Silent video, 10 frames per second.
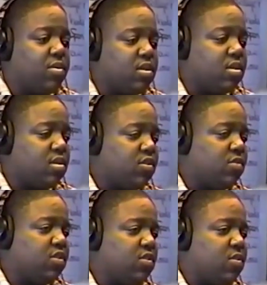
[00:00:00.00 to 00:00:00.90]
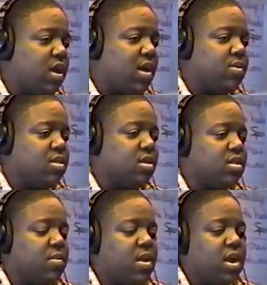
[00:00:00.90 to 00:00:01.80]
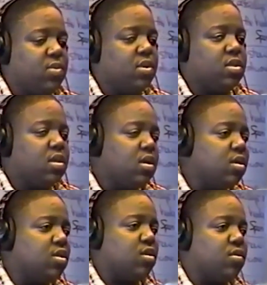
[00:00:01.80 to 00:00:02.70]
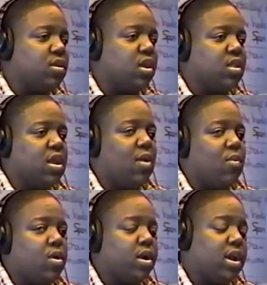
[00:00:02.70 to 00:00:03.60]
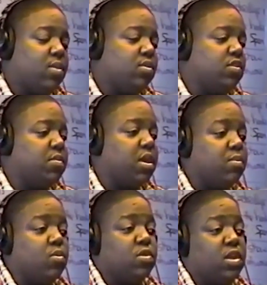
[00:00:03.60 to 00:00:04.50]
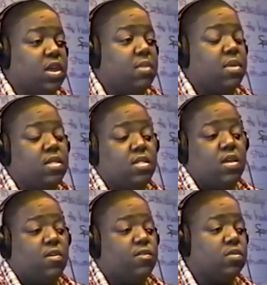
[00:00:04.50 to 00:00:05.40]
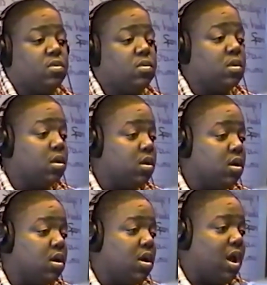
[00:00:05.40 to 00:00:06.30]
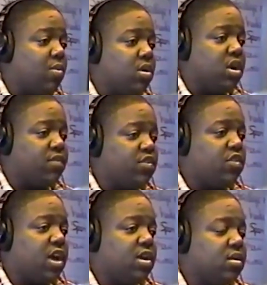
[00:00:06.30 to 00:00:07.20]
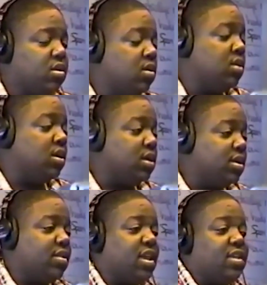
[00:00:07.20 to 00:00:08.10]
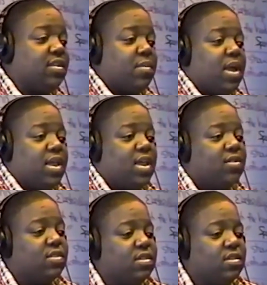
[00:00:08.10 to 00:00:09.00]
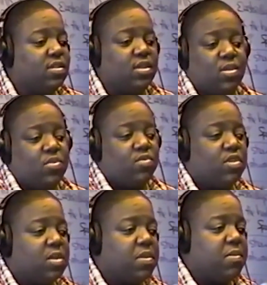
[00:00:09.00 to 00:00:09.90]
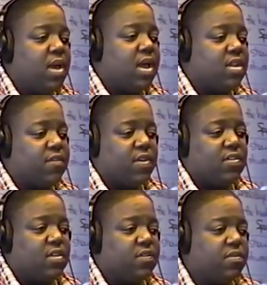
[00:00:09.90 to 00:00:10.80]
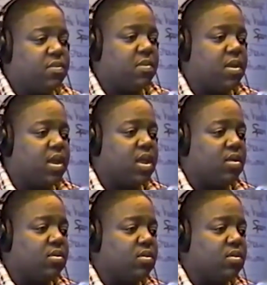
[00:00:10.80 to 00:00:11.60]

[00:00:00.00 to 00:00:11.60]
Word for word: I was in a situation where I would see somebody with certain things that I want, and I would just make moves to get it myself. You know? Right. I wouldn't ever try to take somebody else's, because it wouldn't really be mine if I took it from somebody